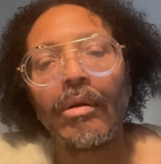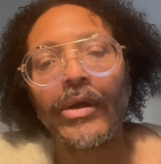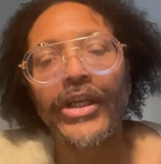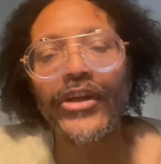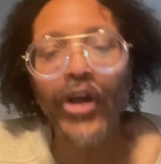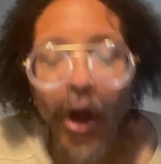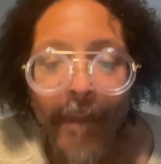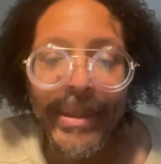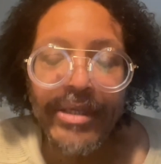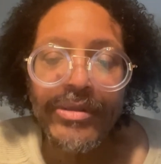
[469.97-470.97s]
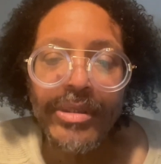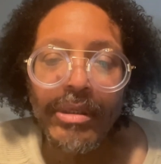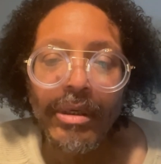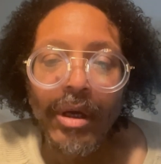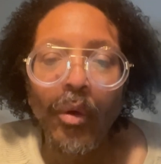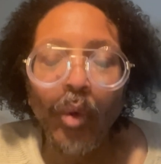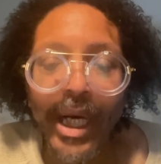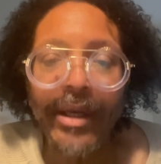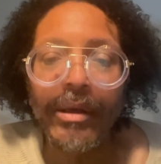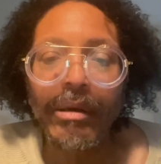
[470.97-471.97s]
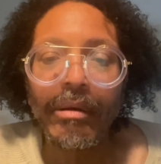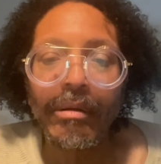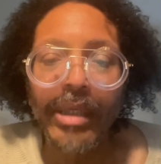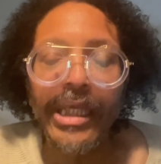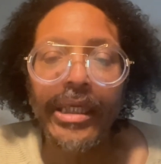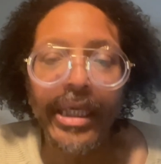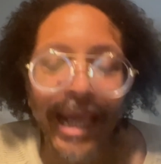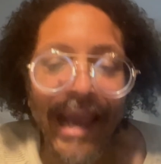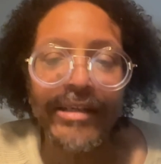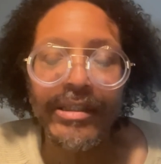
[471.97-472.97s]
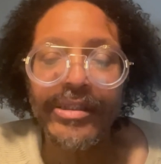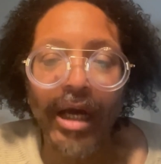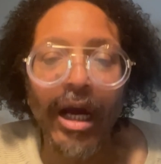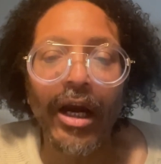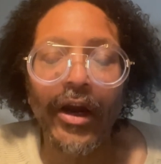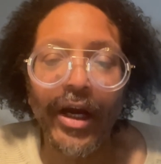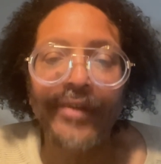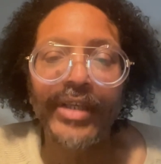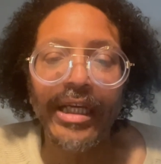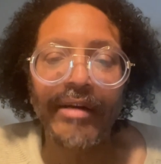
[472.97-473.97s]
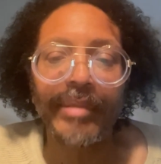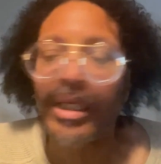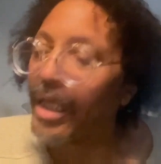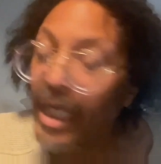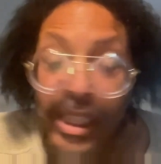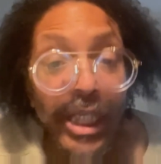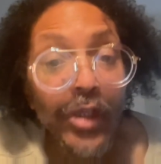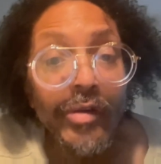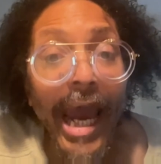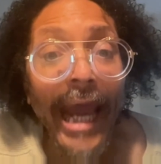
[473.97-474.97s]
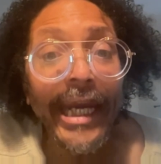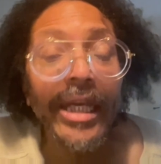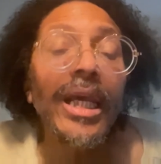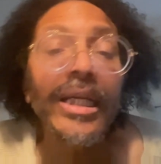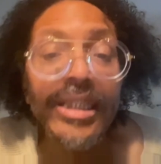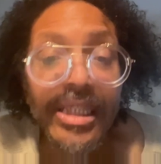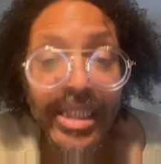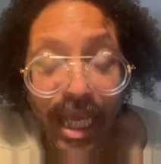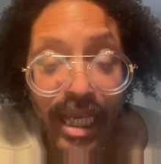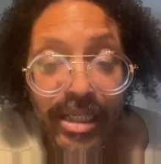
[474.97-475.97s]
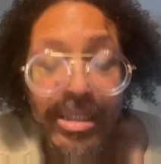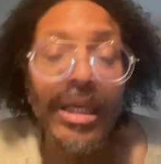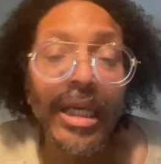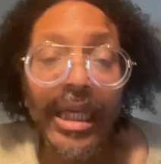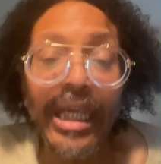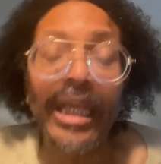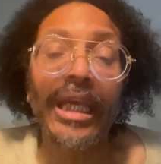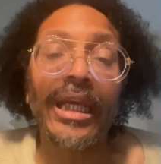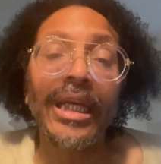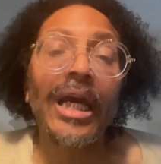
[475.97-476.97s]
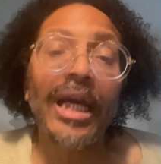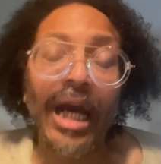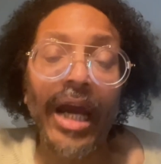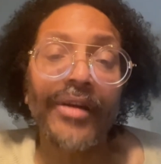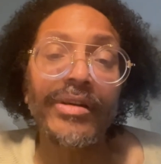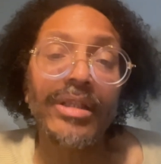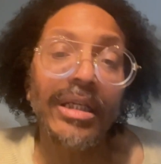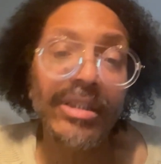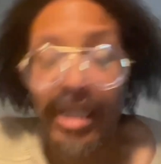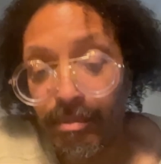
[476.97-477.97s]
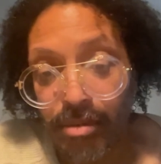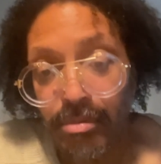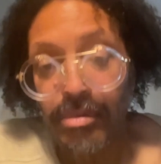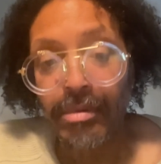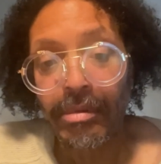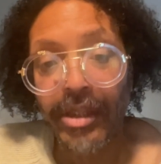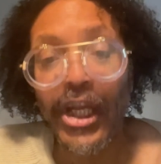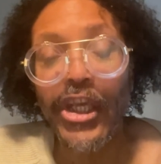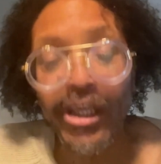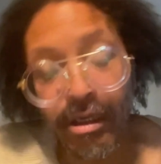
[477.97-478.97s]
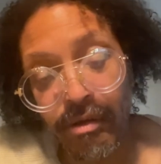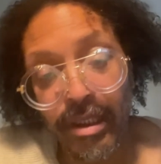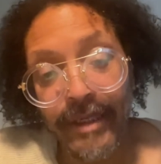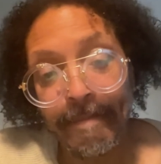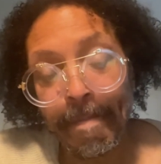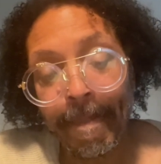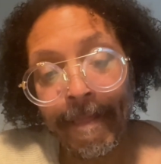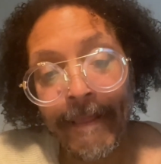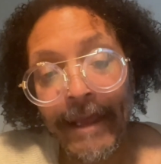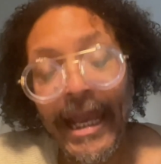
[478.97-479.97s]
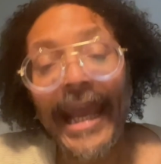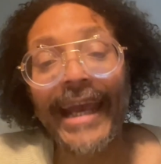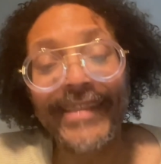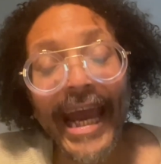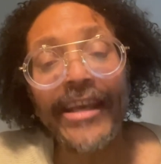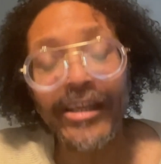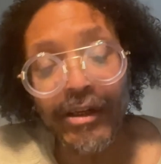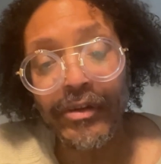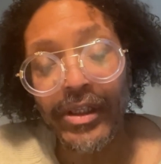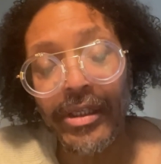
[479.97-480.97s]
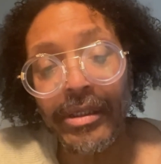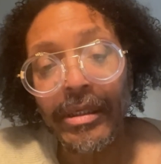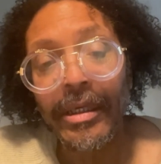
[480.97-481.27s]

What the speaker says: determines what the actions are of the government? The United States in Congress assembled, the union. And that union,